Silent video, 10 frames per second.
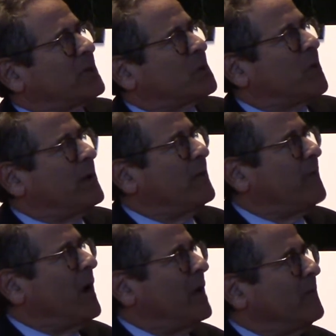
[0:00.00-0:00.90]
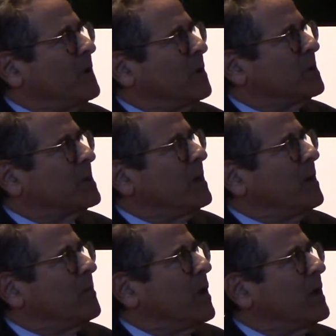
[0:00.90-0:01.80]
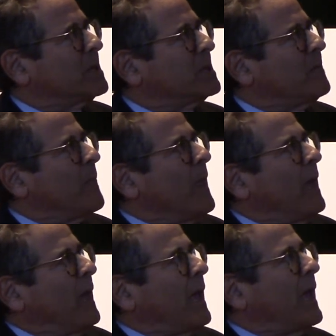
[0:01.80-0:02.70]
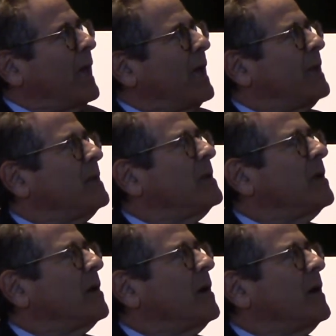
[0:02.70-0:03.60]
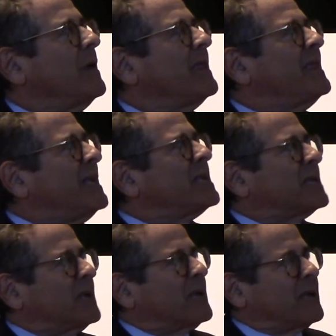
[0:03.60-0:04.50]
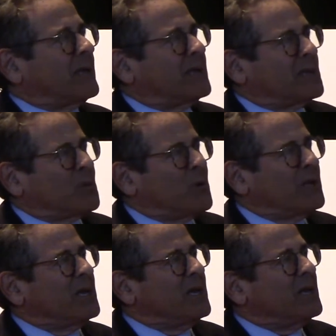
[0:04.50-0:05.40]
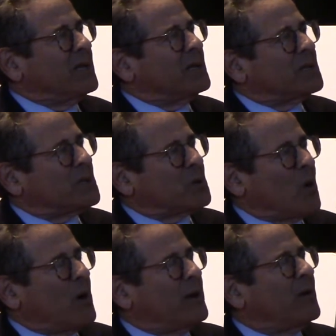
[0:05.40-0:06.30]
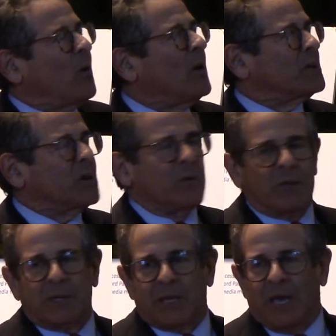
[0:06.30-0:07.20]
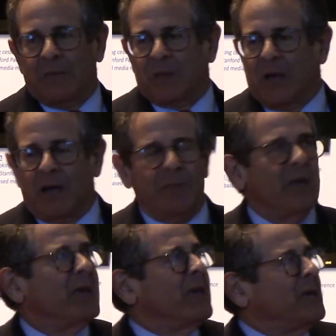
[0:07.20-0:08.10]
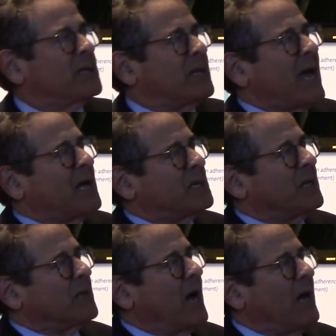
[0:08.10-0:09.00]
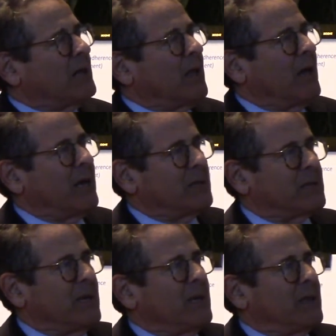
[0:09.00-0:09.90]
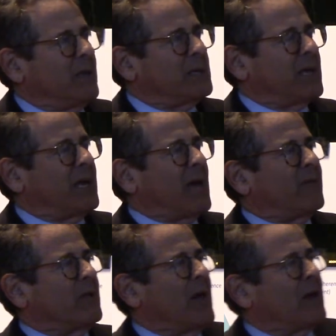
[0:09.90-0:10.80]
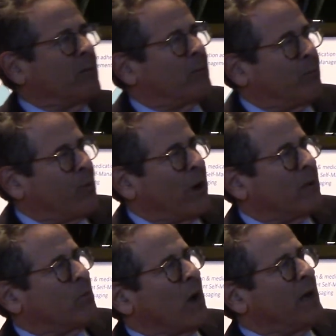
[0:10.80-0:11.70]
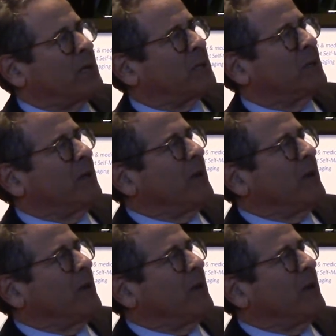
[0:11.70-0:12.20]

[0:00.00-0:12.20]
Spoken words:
25 years plus, and this really started also at the same time is the national guidelines that said have a lot of bread, rice,